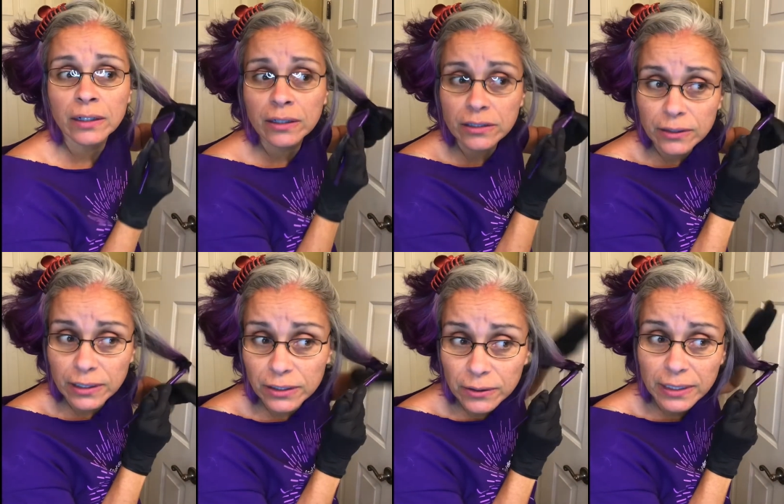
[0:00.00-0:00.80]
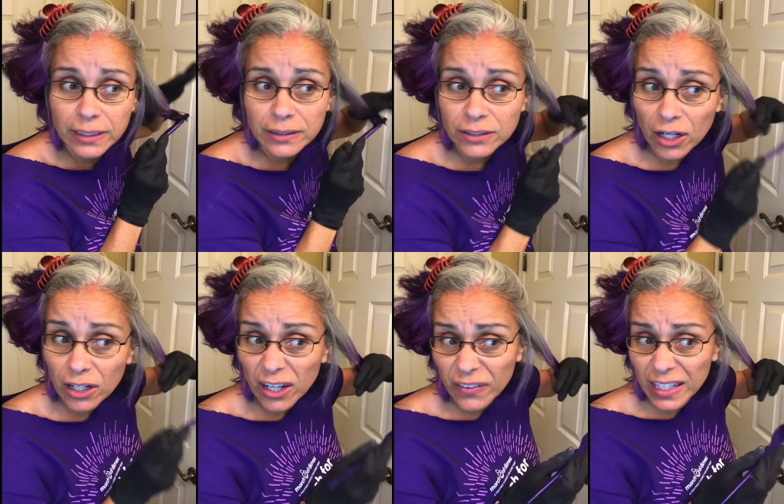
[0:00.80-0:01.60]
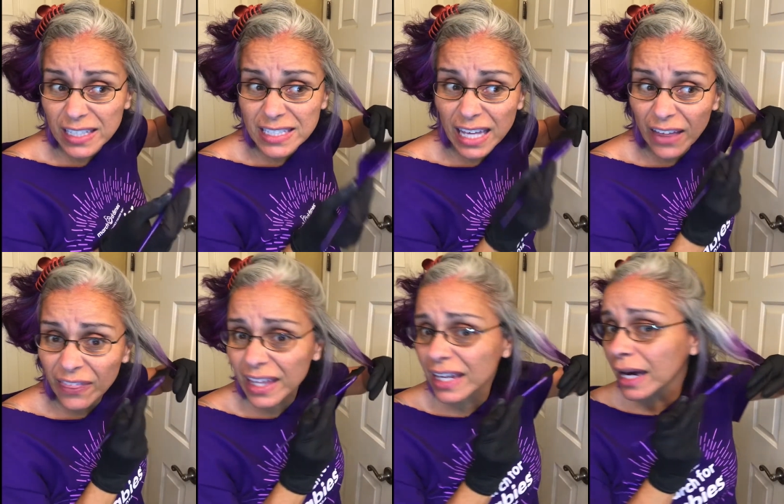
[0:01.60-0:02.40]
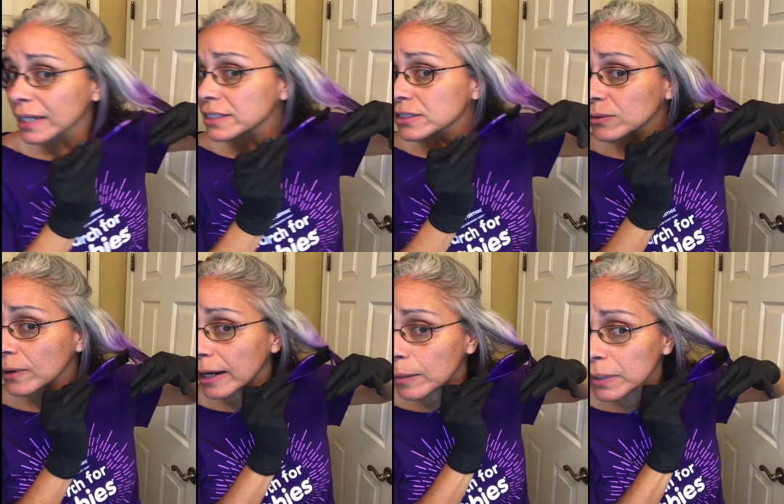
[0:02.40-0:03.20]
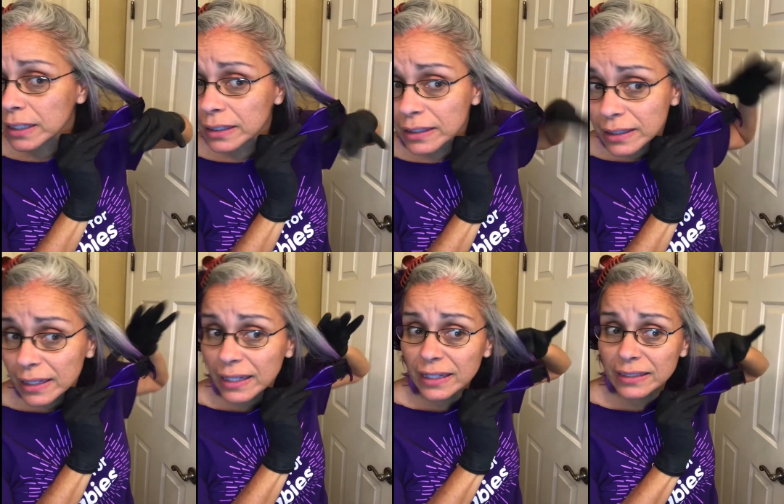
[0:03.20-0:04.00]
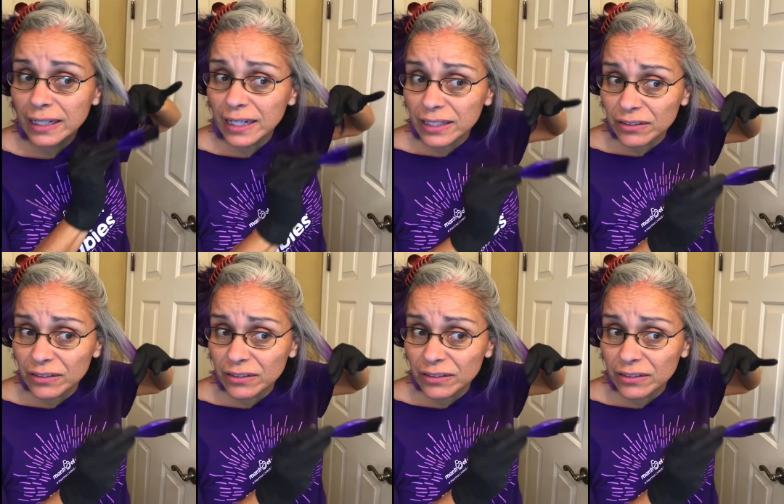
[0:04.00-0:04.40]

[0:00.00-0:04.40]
So I do it dark on the ends and then I just grab it and kind of